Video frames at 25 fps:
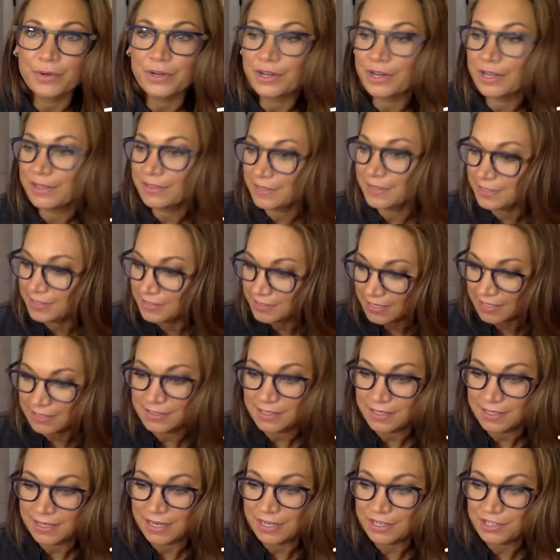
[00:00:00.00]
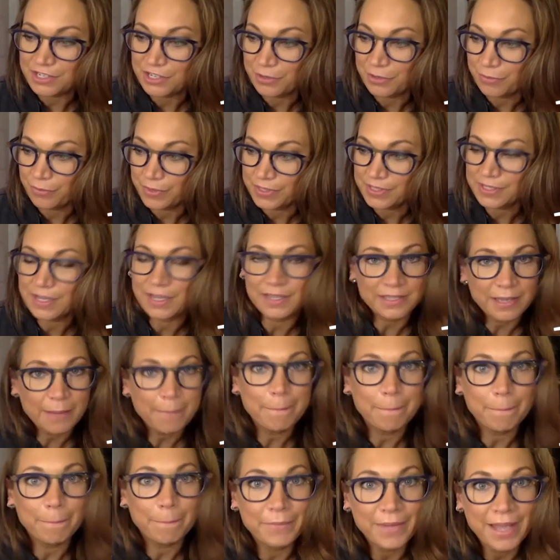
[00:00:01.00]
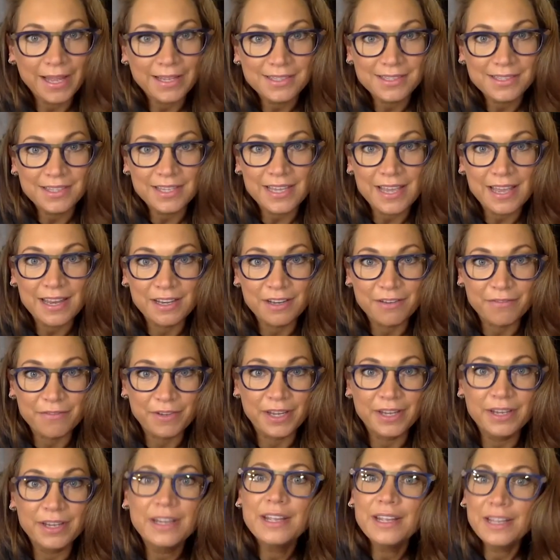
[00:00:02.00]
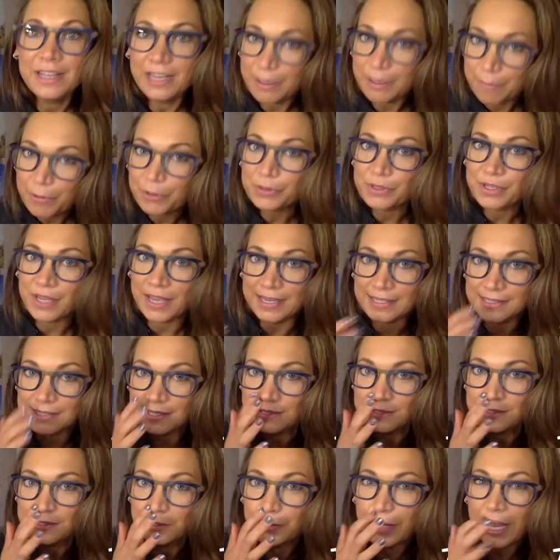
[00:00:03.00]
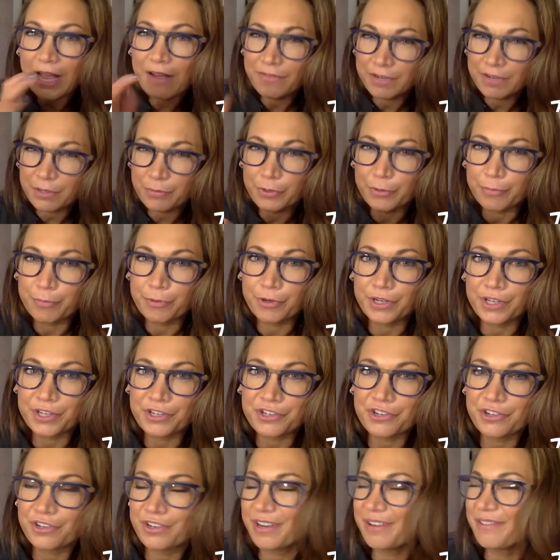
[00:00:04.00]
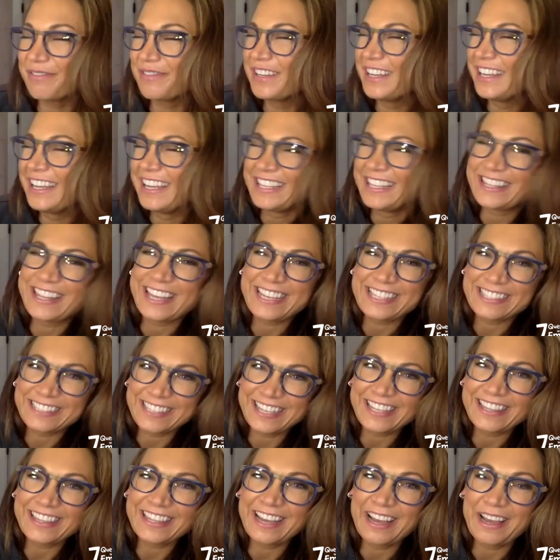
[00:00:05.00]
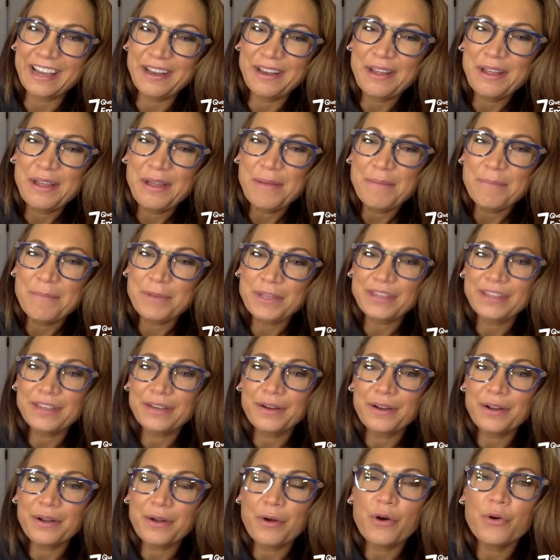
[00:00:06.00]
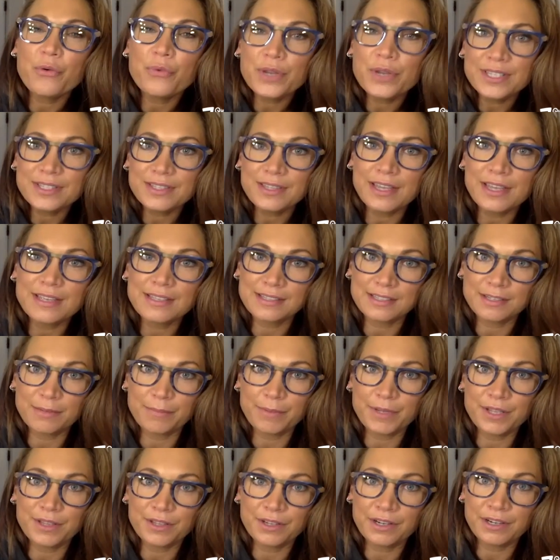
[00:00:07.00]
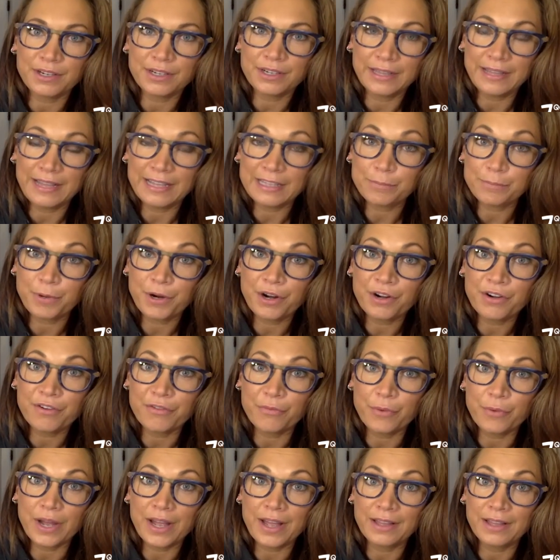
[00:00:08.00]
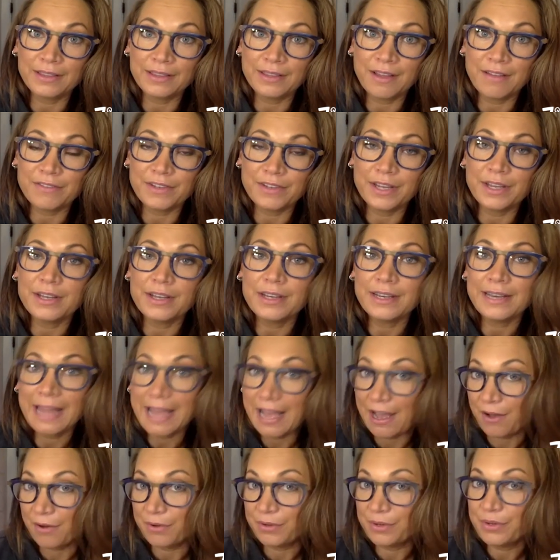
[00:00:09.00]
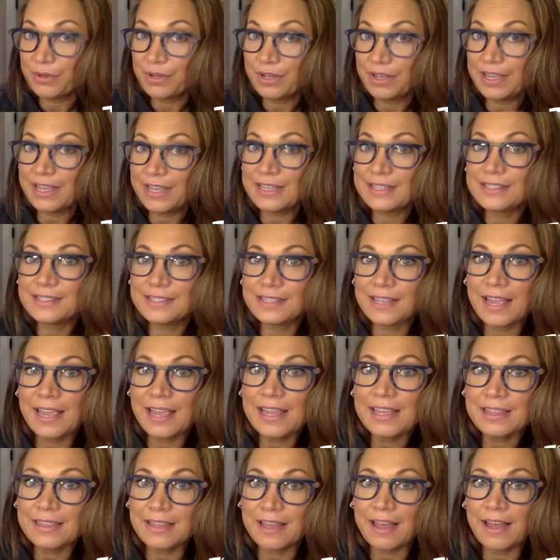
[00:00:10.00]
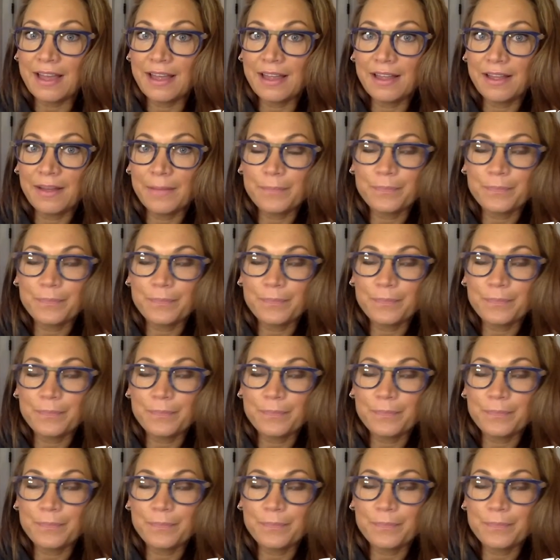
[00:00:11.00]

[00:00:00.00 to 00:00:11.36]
we're at this destination and we say, yep, that's the end of it. In most cases, gravity, we're pretty sure of, things like that. But there are always things to be learned, and that's part of why I love it. Now, in saying that,